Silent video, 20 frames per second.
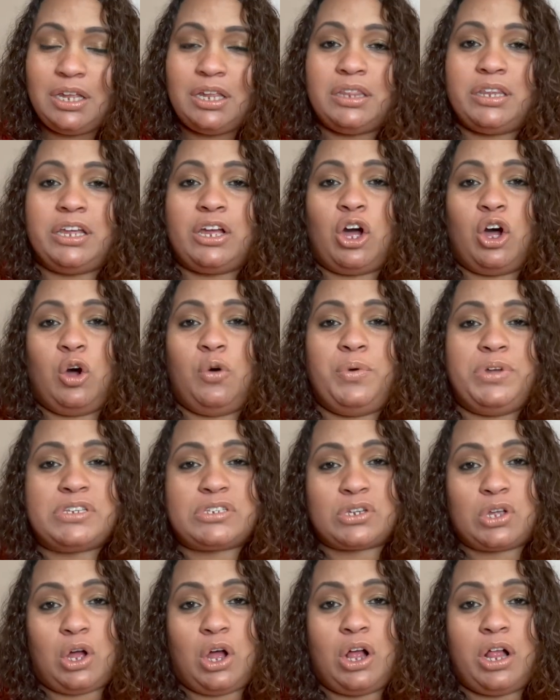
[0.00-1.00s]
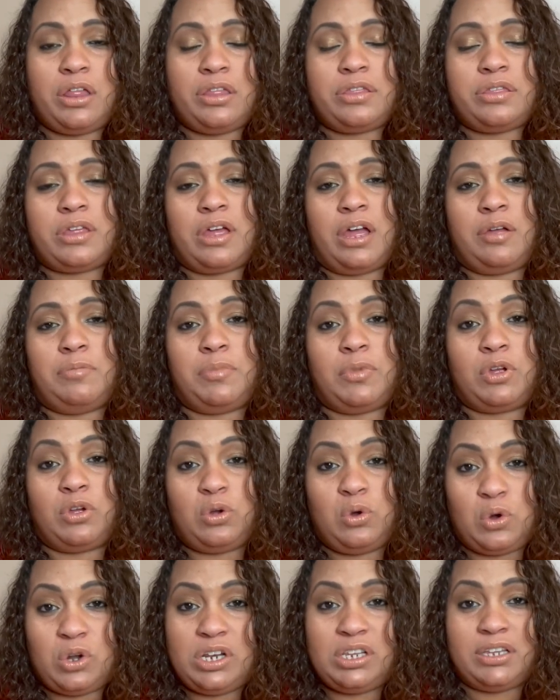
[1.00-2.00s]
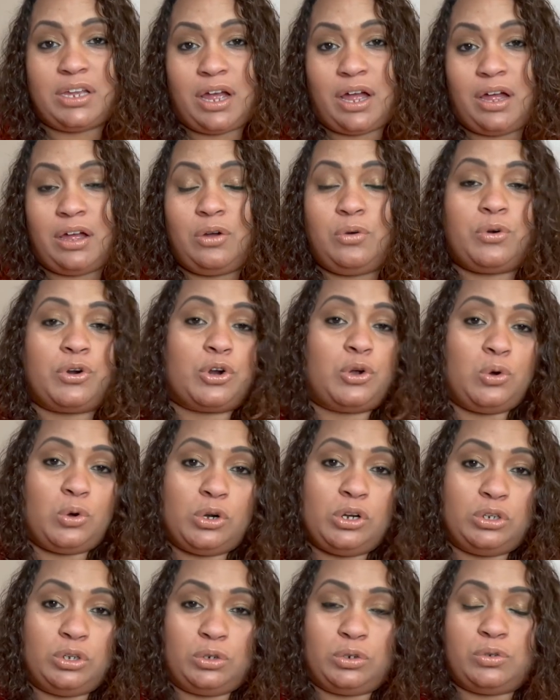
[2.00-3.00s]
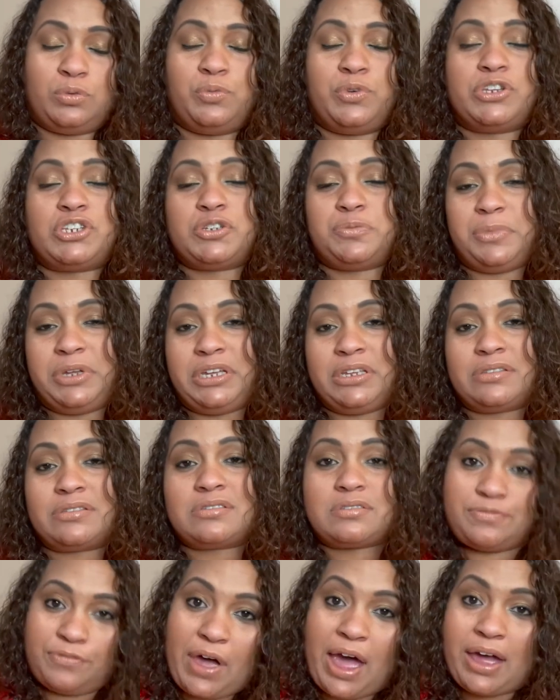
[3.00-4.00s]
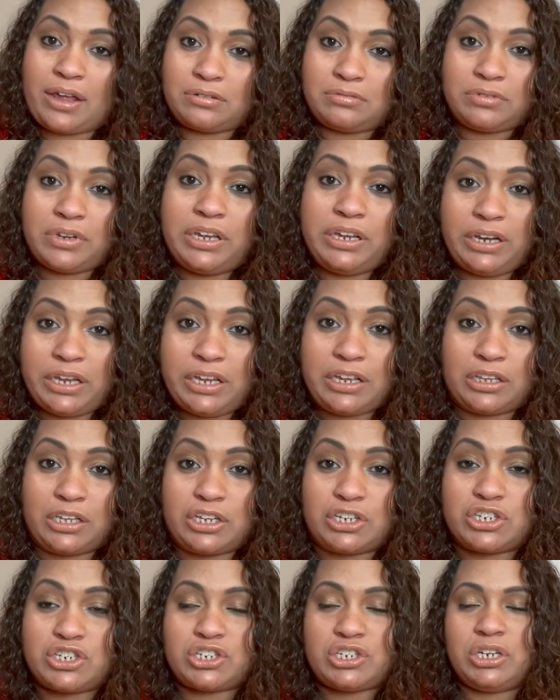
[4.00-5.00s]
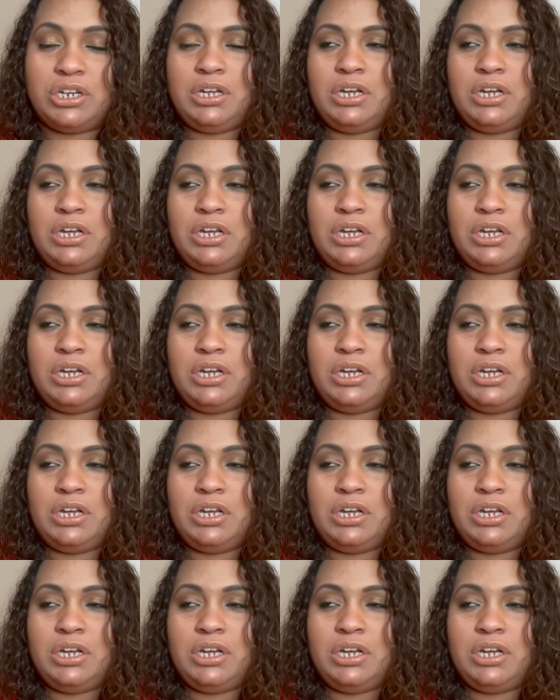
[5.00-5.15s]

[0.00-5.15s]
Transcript: they always call them "Golda" or "Goldo," which means fat in English.